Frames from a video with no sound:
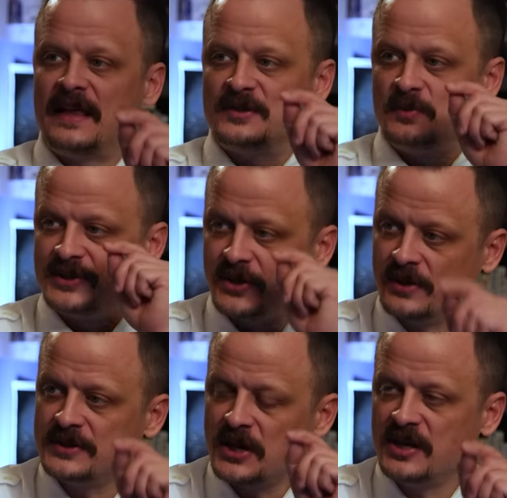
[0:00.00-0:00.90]
as we
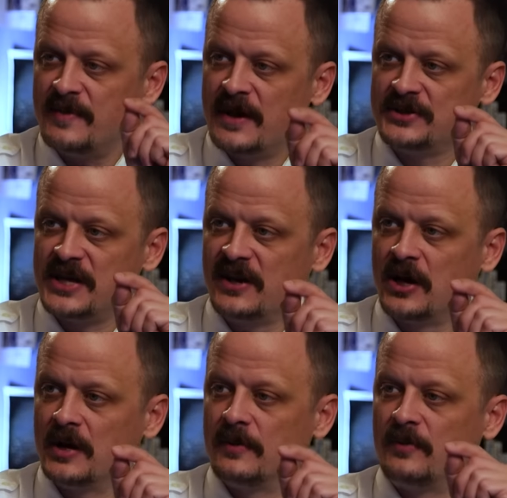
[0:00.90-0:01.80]
started talking about Shag
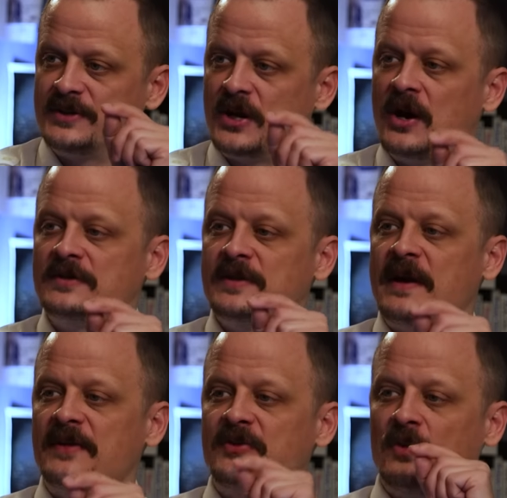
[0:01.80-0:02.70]
Harbour, we talked
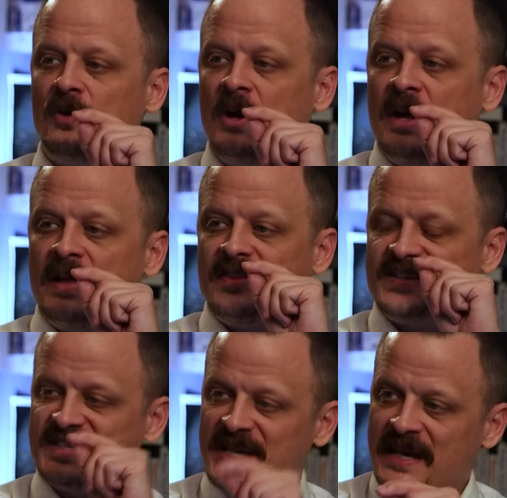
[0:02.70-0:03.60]
about the
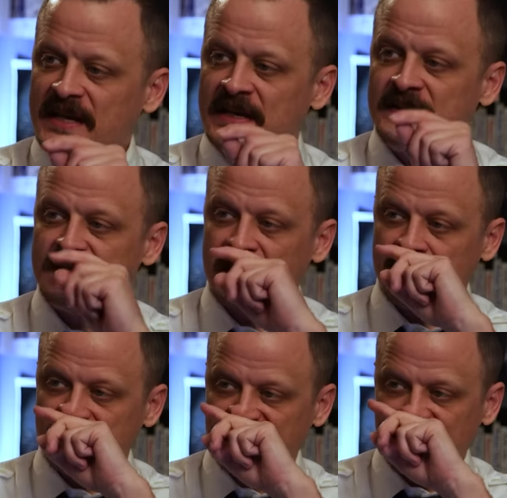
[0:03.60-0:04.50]
sightings
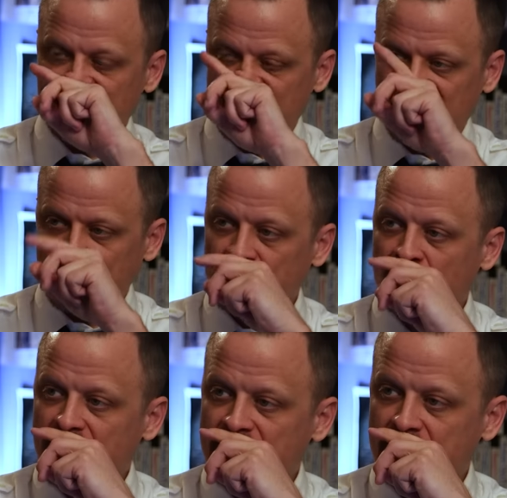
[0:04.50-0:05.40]
in the
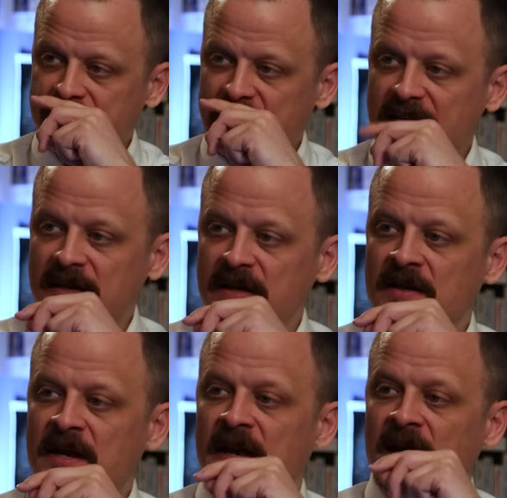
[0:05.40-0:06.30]
radar
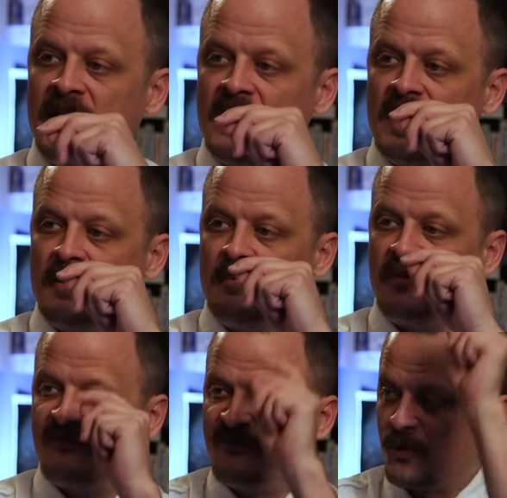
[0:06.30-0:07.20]
data
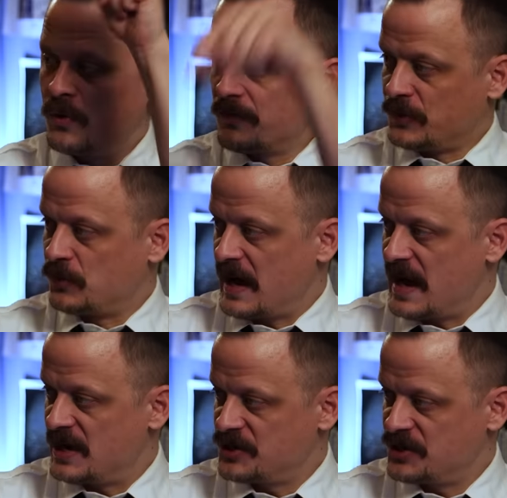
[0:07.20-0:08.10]
before the
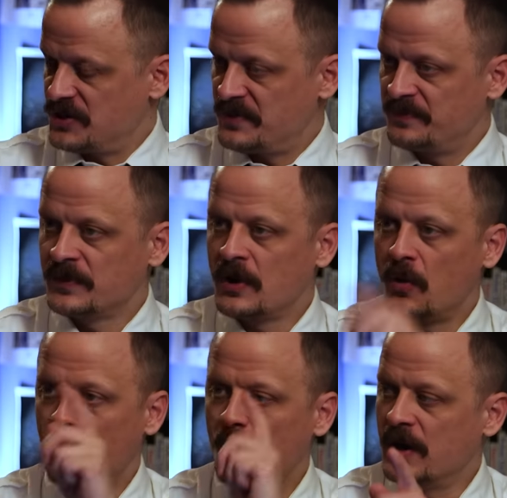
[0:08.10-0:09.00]
crash.
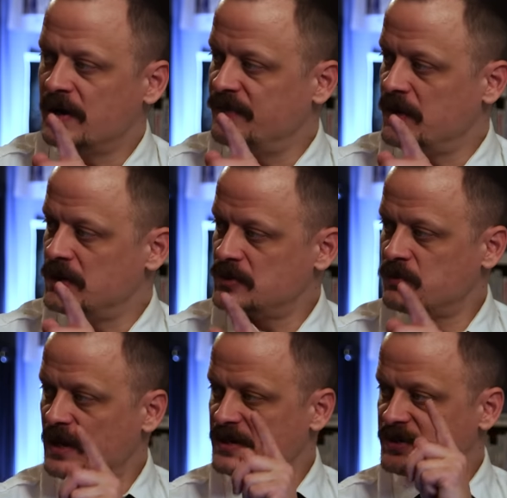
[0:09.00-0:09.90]
One of those
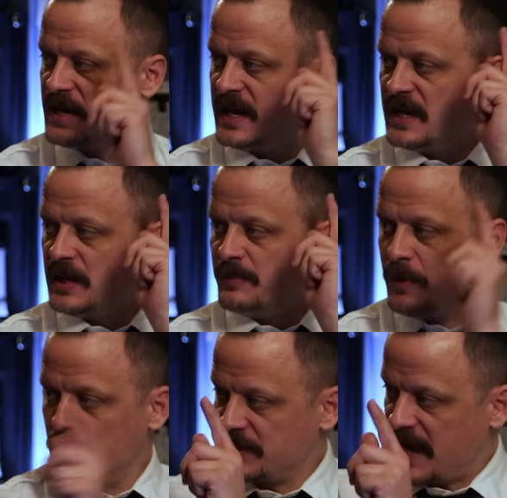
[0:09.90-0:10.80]
was a
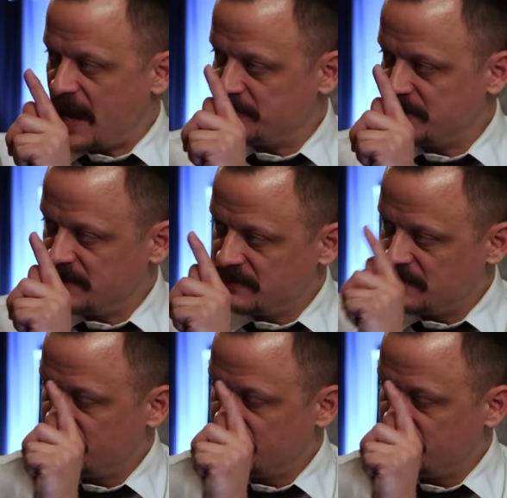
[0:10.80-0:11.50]
boat captain